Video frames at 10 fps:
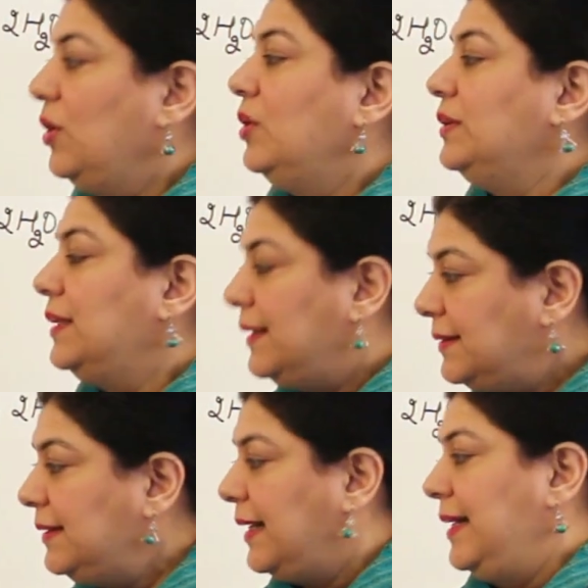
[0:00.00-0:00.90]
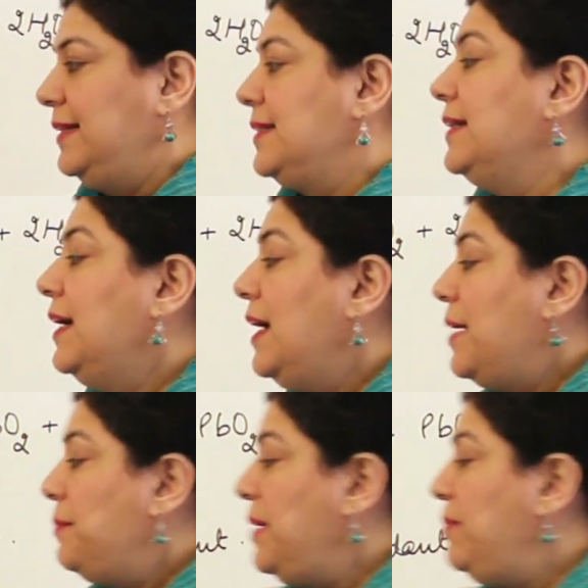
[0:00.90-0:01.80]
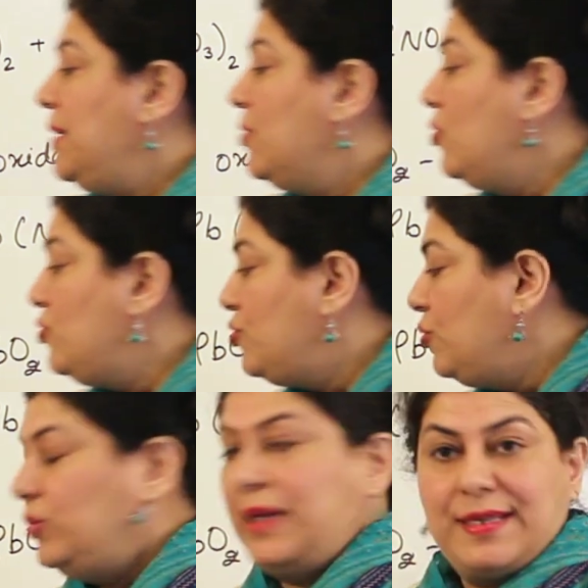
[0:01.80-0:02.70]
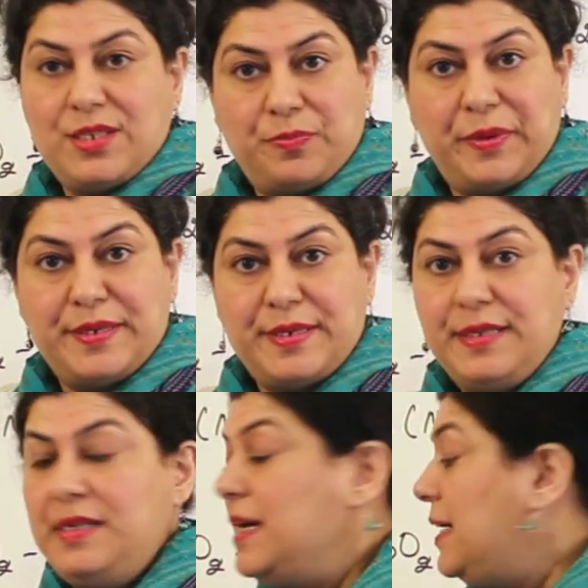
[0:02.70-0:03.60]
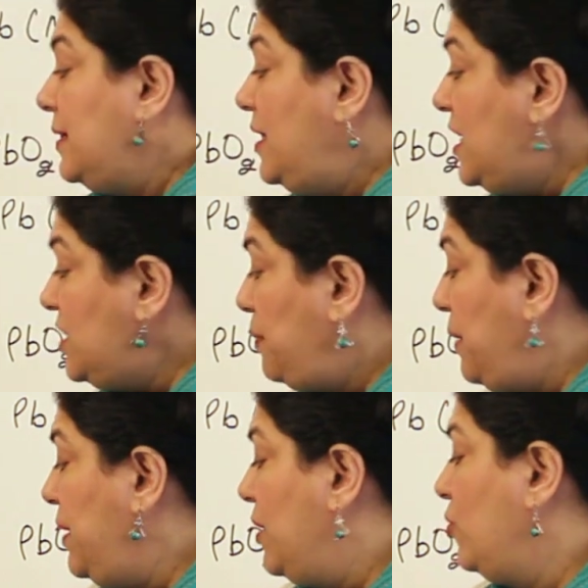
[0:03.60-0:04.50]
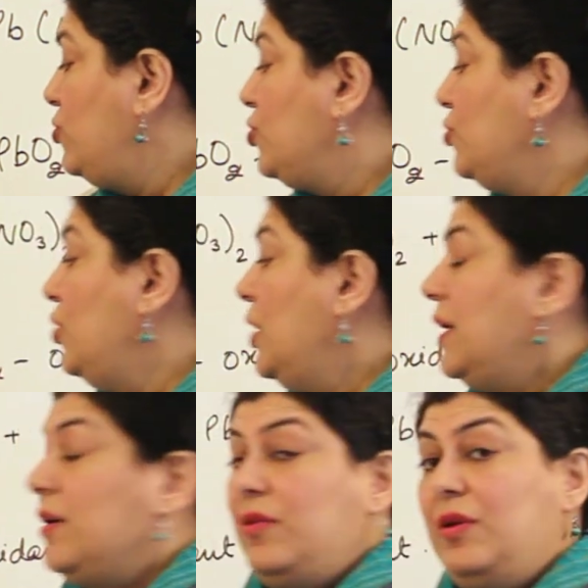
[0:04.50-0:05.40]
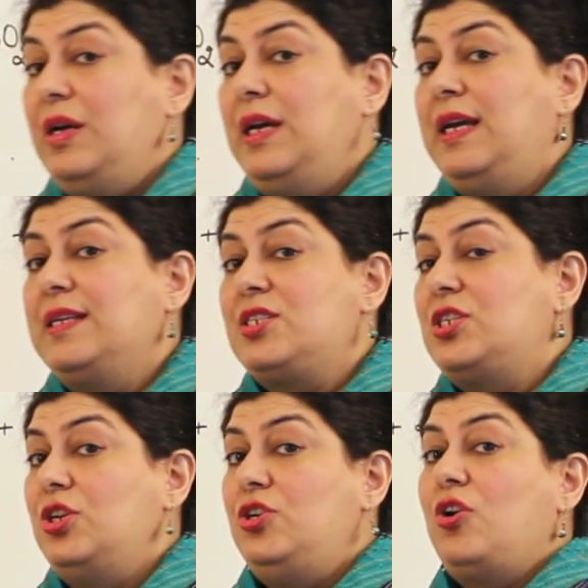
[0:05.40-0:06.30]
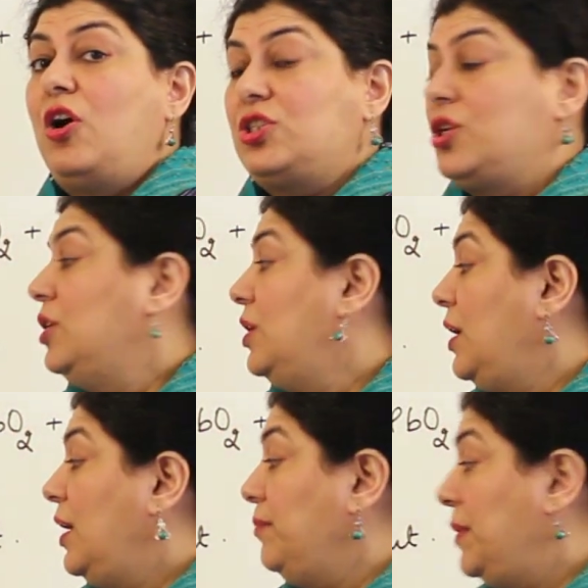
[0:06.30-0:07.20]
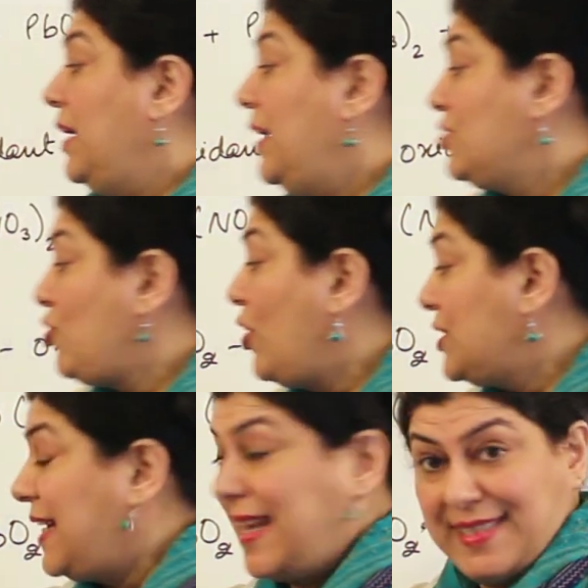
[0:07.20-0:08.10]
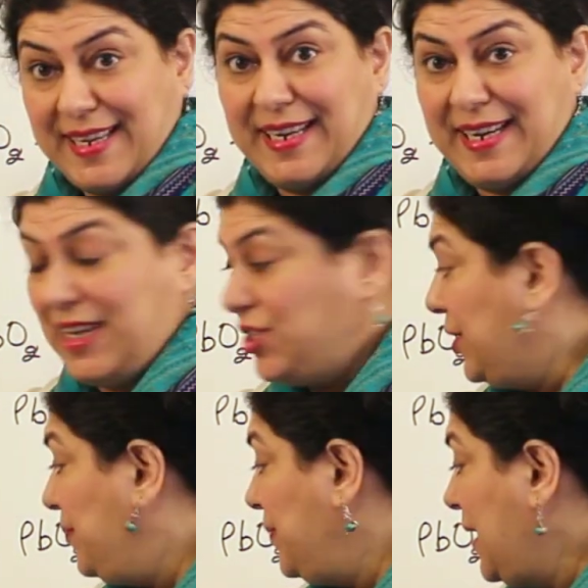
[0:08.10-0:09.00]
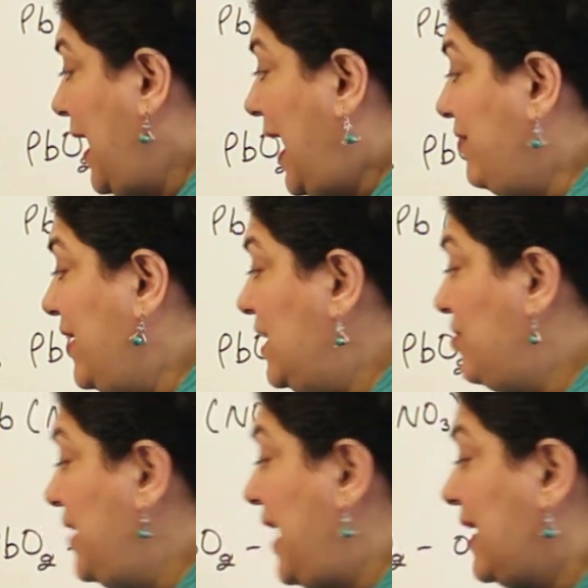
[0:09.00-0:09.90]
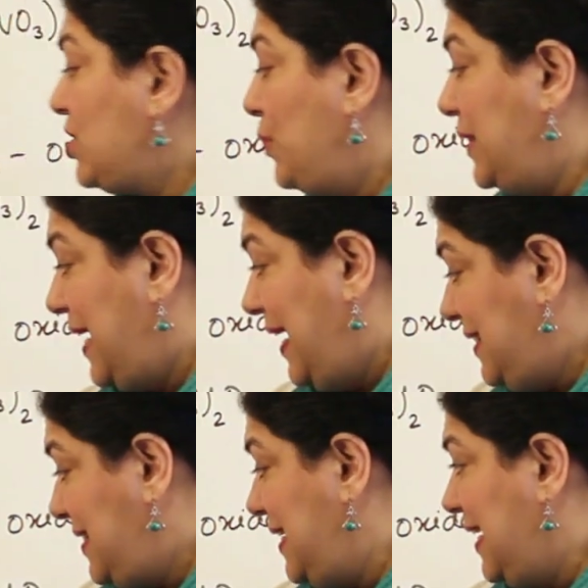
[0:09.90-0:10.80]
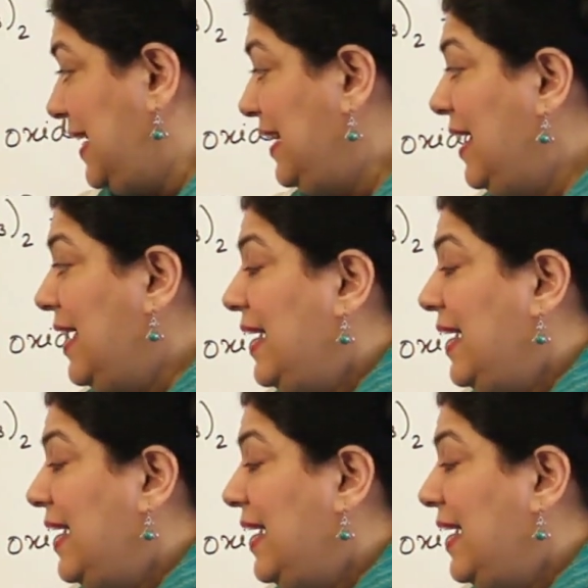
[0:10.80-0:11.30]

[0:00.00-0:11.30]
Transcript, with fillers: On the other hand, PbO2 that is present, this PbO2 is not uh, is oxidizing in nature and when it reacts with HCl